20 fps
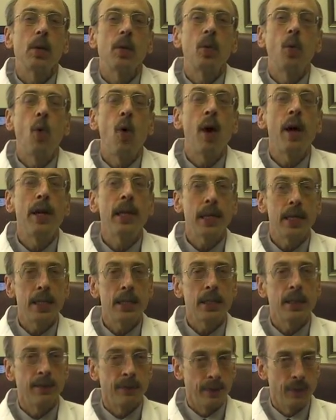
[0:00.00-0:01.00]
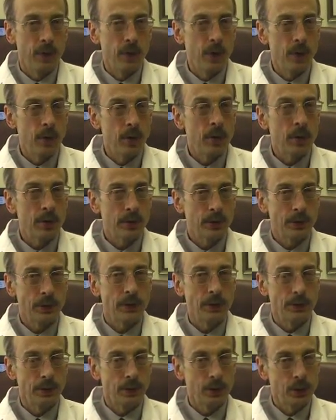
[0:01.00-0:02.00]
one is the full
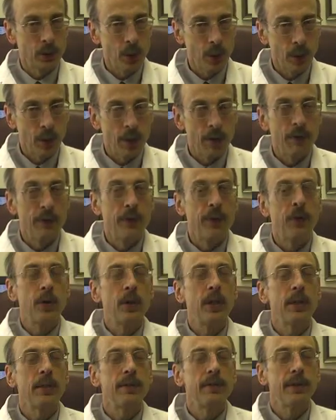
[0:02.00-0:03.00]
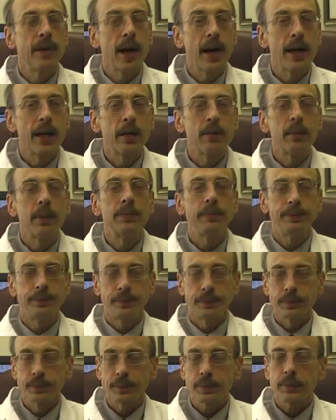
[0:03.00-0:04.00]
environment
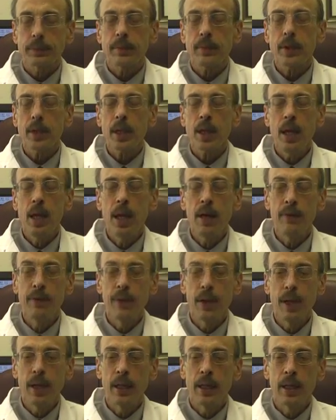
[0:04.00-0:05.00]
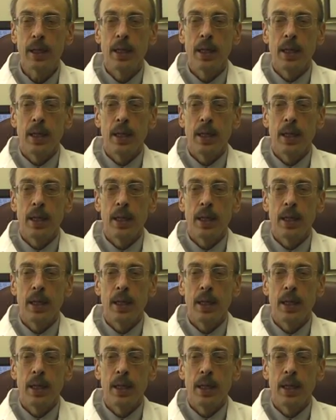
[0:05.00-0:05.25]
of